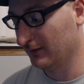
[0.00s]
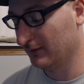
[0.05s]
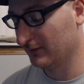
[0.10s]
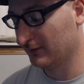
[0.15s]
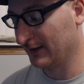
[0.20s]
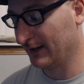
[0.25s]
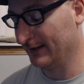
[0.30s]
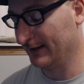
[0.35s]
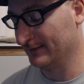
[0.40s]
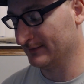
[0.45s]

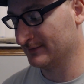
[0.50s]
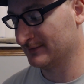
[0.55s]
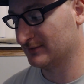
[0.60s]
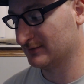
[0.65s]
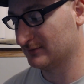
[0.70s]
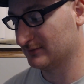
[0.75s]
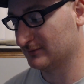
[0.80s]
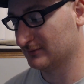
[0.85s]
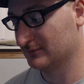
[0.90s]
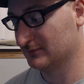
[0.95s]

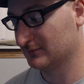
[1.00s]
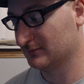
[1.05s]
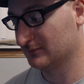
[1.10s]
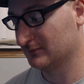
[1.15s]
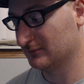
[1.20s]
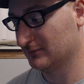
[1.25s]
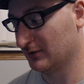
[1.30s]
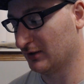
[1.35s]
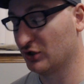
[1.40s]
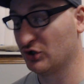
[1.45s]
that's
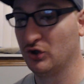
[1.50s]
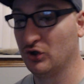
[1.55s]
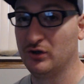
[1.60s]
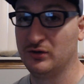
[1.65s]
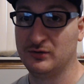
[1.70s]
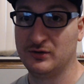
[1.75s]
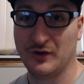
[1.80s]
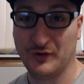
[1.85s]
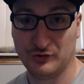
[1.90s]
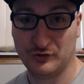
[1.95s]
a
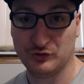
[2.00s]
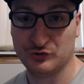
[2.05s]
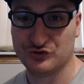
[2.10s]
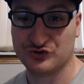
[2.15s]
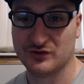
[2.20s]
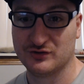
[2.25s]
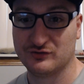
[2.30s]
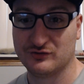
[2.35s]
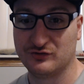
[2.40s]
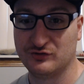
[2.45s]
good
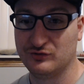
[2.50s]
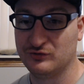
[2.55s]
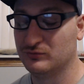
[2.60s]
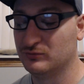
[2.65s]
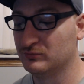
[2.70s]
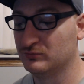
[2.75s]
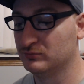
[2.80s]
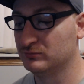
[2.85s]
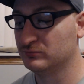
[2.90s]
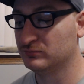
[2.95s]
conclusion
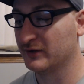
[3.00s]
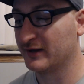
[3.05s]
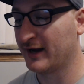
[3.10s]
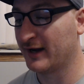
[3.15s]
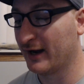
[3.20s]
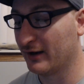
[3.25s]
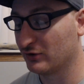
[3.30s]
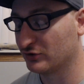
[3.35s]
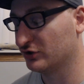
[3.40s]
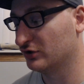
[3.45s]
to the
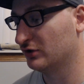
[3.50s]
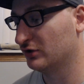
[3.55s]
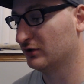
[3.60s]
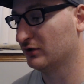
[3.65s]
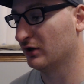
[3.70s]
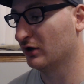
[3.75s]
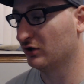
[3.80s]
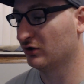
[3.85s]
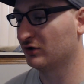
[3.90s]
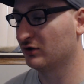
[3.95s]
character,
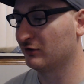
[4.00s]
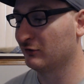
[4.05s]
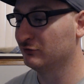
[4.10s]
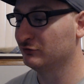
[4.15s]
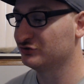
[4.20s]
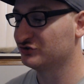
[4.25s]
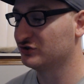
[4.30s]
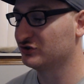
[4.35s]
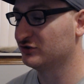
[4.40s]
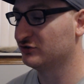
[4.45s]
a good
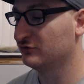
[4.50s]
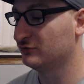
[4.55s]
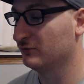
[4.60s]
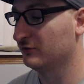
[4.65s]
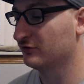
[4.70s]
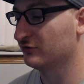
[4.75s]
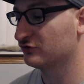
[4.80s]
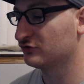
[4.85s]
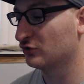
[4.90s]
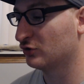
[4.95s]
conclusion to
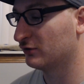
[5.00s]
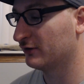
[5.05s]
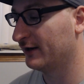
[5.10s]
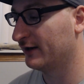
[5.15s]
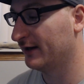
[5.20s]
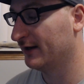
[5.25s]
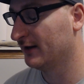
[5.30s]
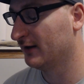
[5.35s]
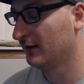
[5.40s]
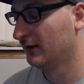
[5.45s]
the
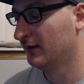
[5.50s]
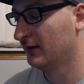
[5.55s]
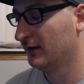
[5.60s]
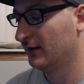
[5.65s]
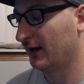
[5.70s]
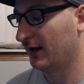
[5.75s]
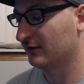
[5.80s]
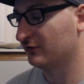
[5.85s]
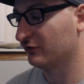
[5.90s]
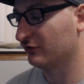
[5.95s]
story,
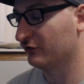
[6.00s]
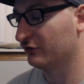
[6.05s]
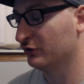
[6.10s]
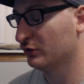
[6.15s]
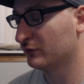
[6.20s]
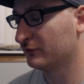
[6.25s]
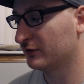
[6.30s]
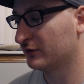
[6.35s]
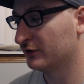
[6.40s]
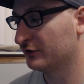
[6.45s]
and to the
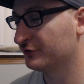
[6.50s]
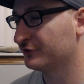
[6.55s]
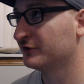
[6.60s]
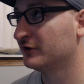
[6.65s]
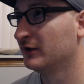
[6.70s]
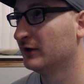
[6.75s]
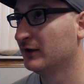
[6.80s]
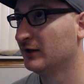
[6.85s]
universe.